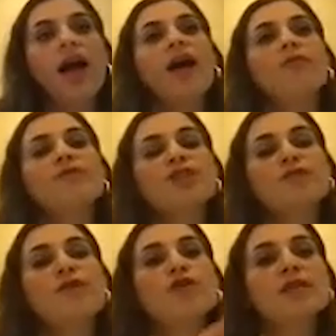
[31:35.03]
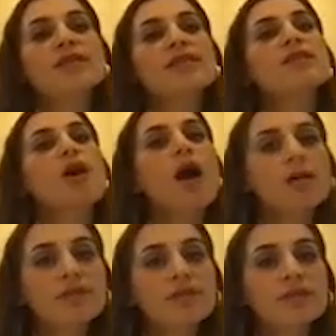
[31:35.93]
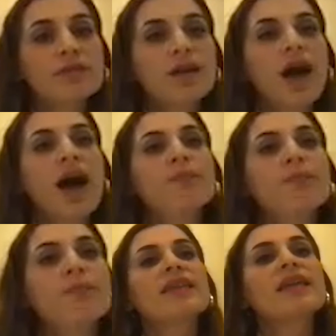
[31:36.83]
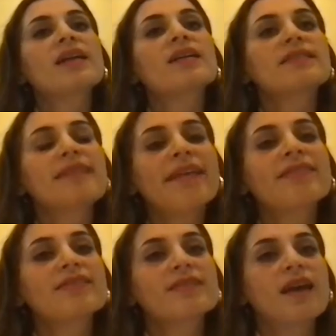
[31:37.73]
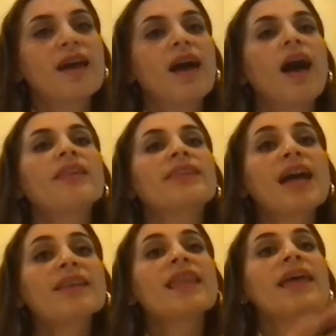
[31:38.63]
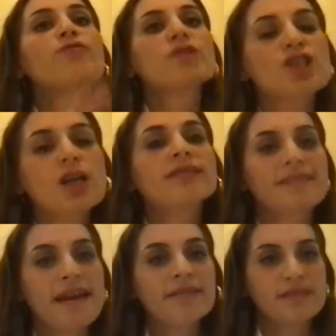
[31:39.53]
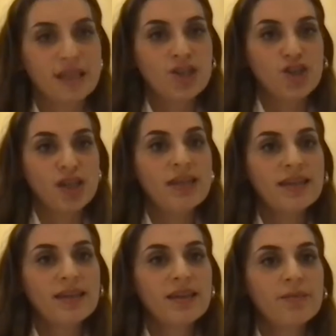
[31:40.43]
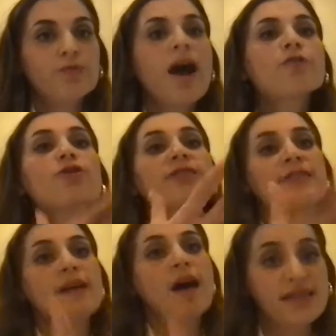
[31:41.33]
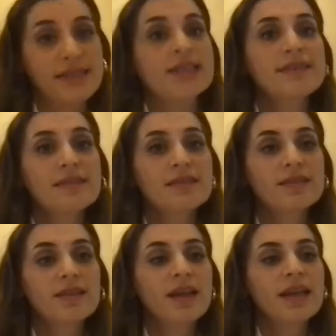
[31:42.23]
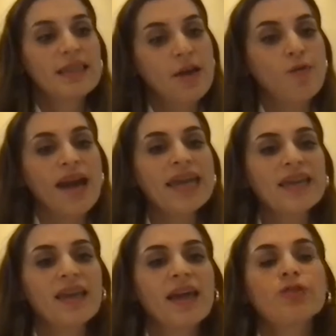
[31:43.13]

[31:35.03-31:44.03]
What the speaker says: which focuses on, the content, non-language content teaching, prioritize it in a way.